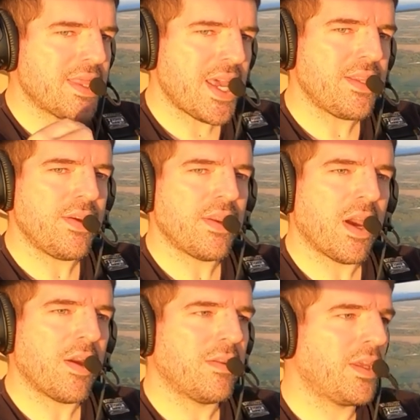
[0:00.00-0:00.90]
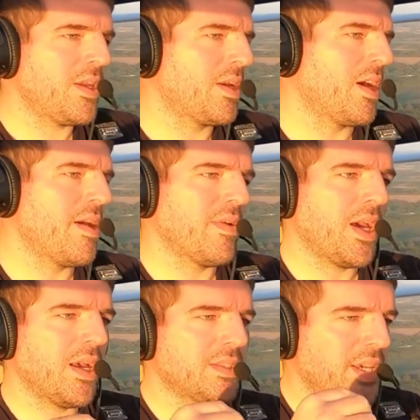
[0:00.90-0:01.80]
and then you know that you can
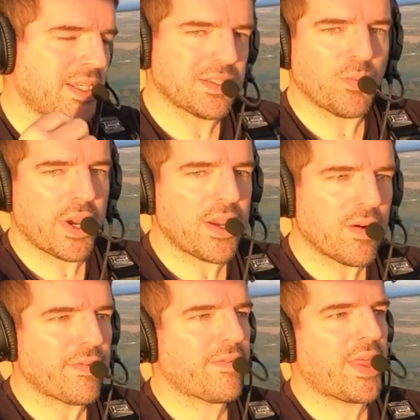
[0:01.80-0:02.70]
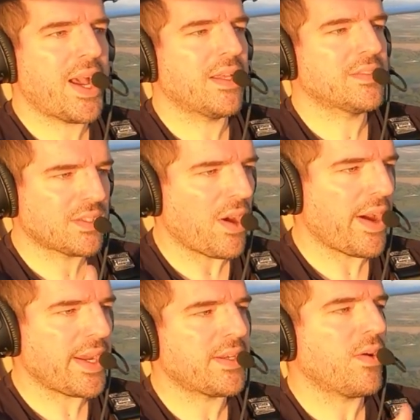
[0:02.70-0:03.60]
either take some weight off of that
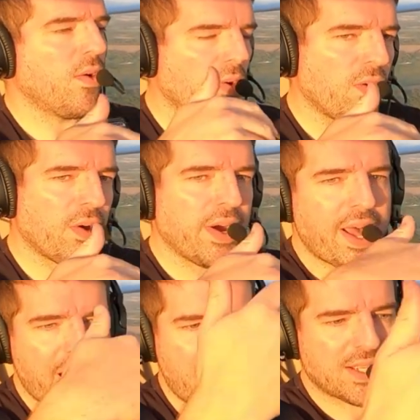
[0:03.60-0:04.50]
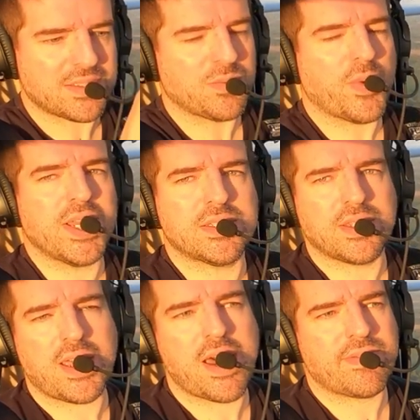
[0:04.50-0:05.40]
side or add some weight
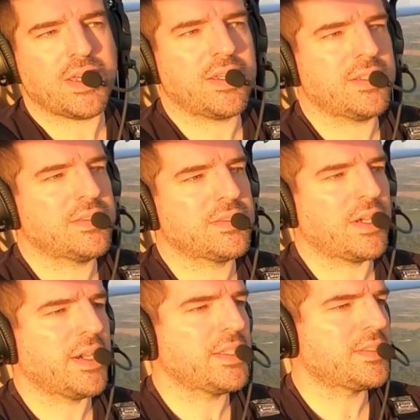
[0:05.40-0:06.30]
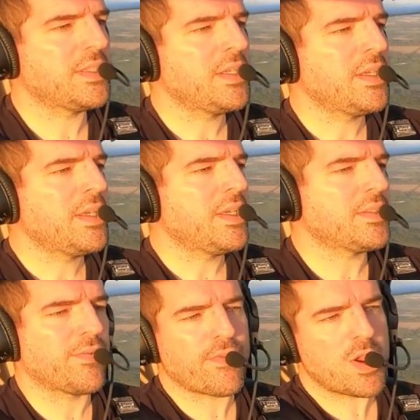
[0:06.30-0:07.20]
to the other side.
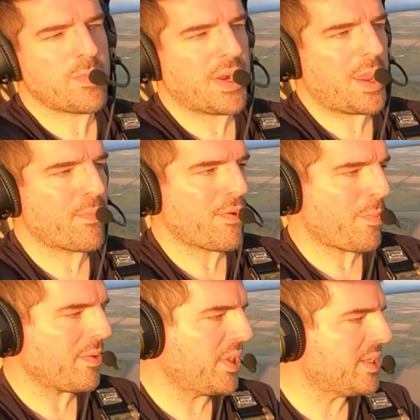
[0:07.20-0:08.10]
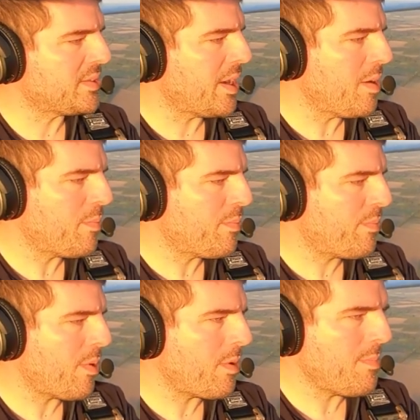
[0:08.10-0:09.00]
The free blade prop on this so
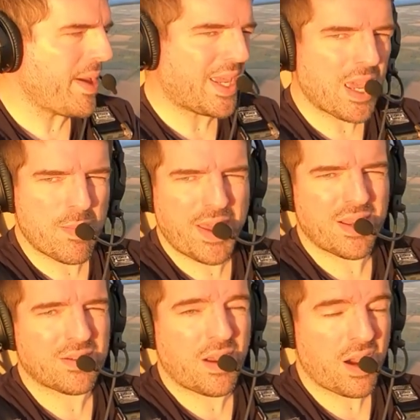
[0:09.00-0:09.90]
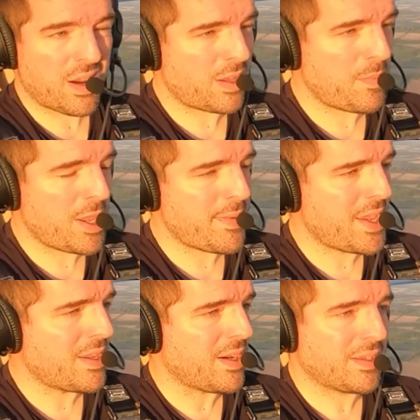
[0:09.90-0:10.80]
probably make it a bit harder
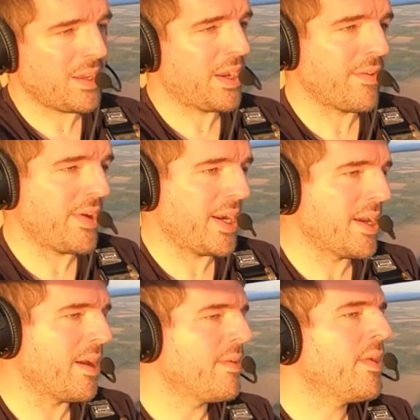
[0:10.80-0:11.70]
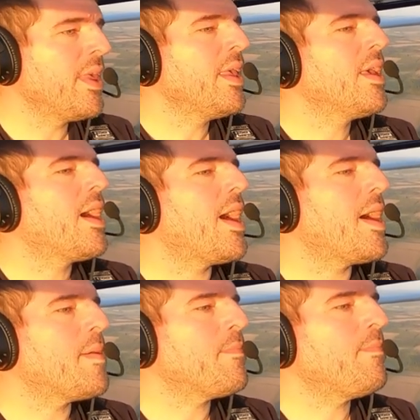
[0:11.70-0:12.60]
maybe, I, I don't really know.
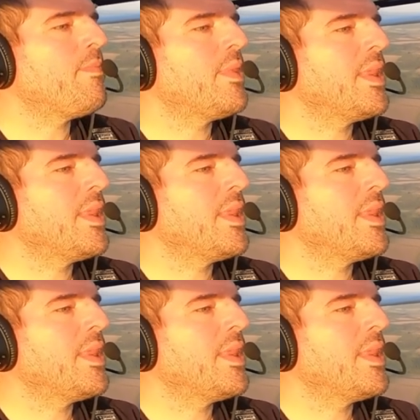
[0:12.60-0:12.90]
Um,